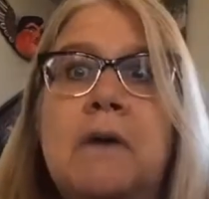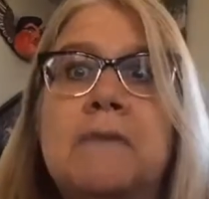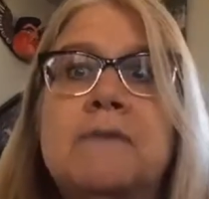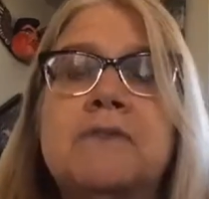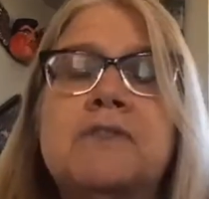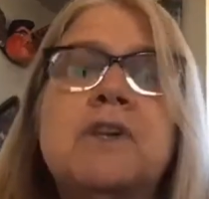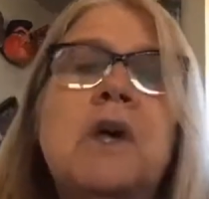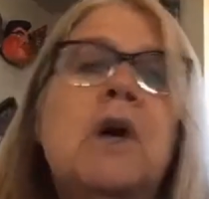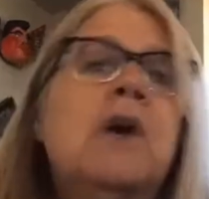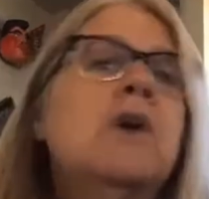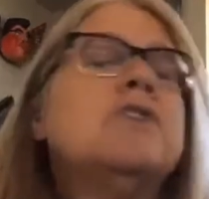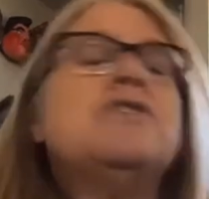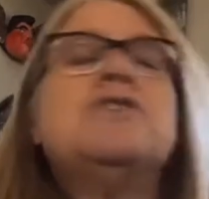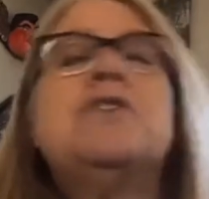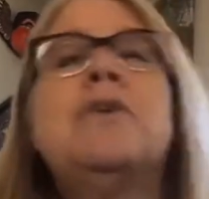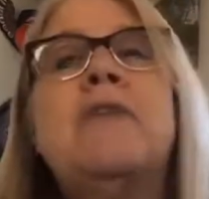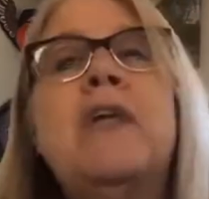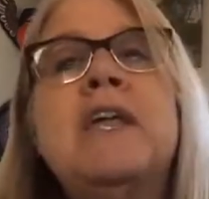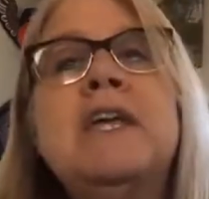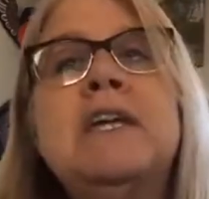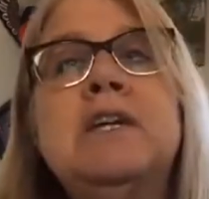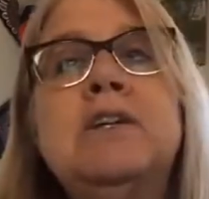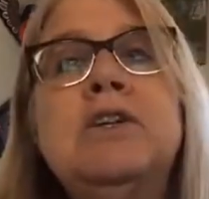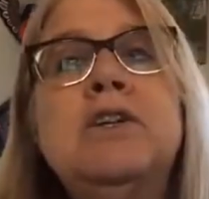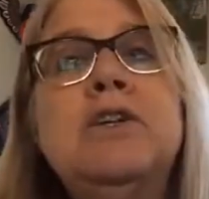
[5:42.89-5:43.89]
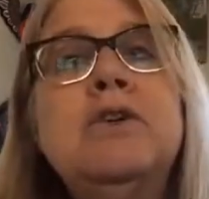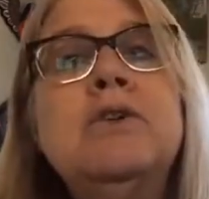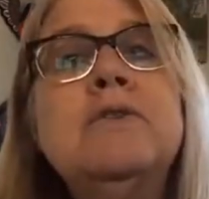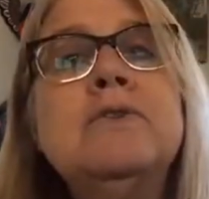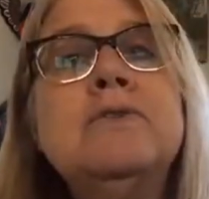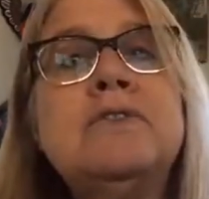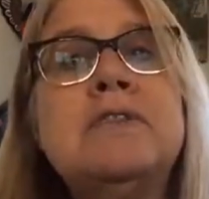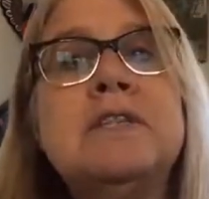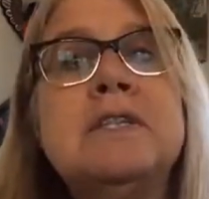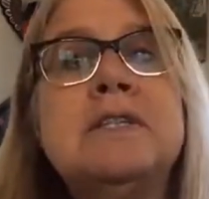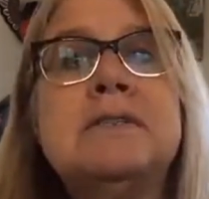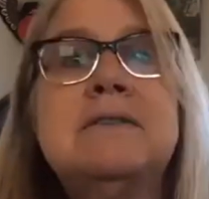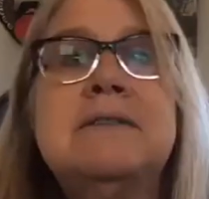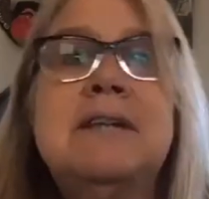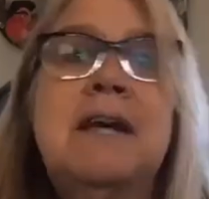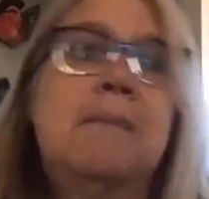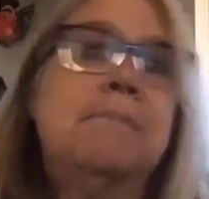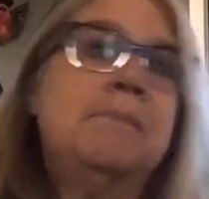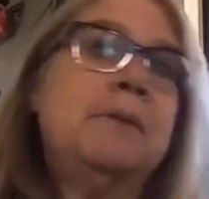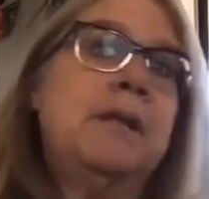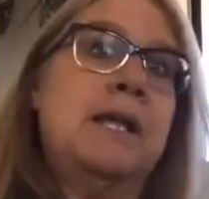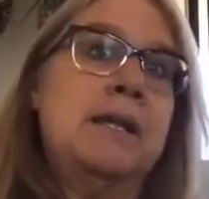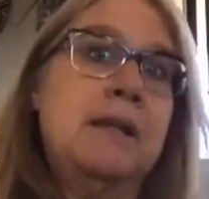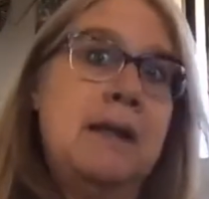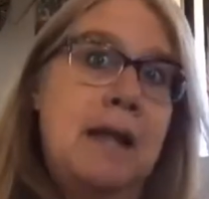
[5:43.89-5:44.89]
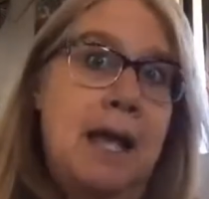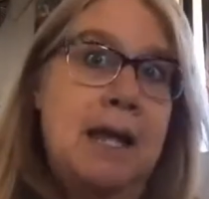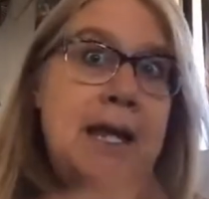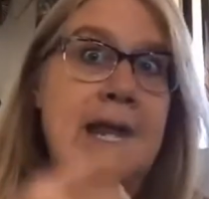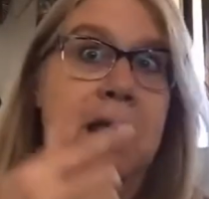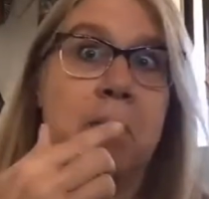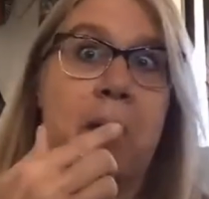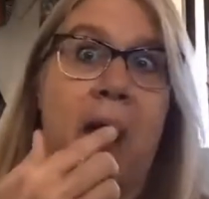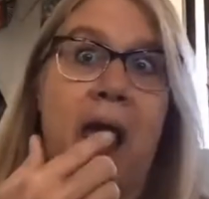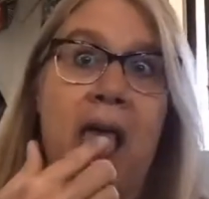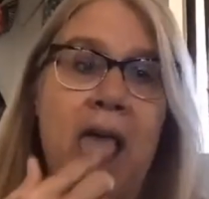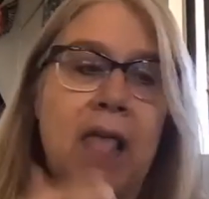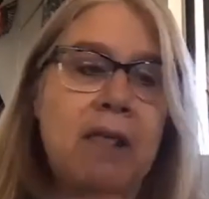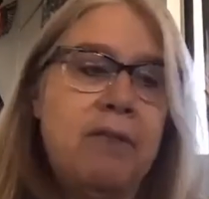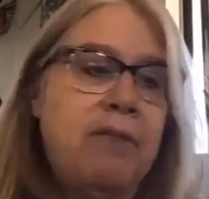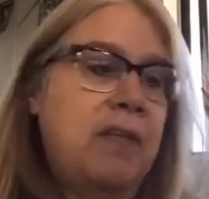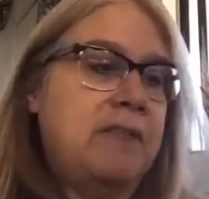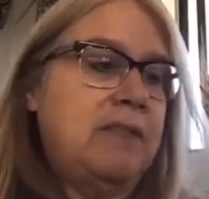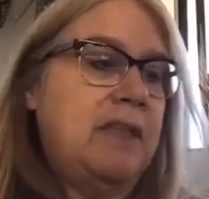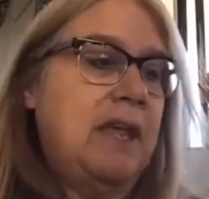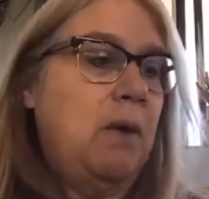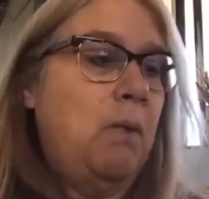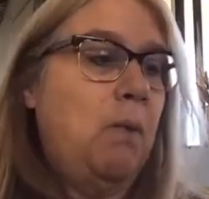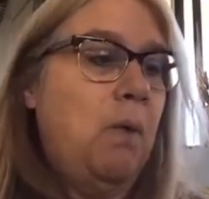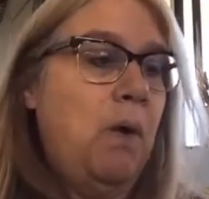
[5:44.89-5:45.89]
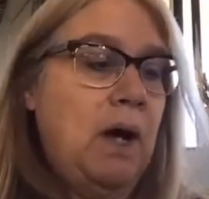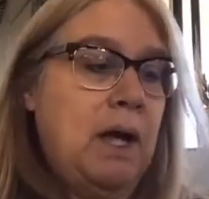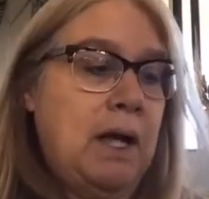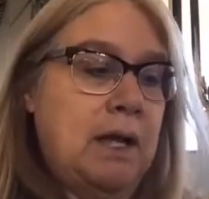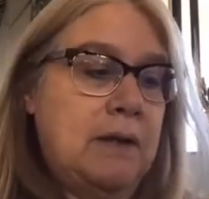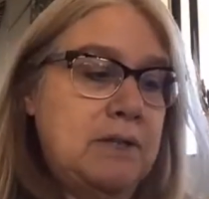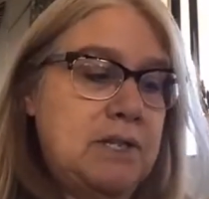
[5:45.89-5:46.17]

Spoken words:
So they can use this template any way that they want.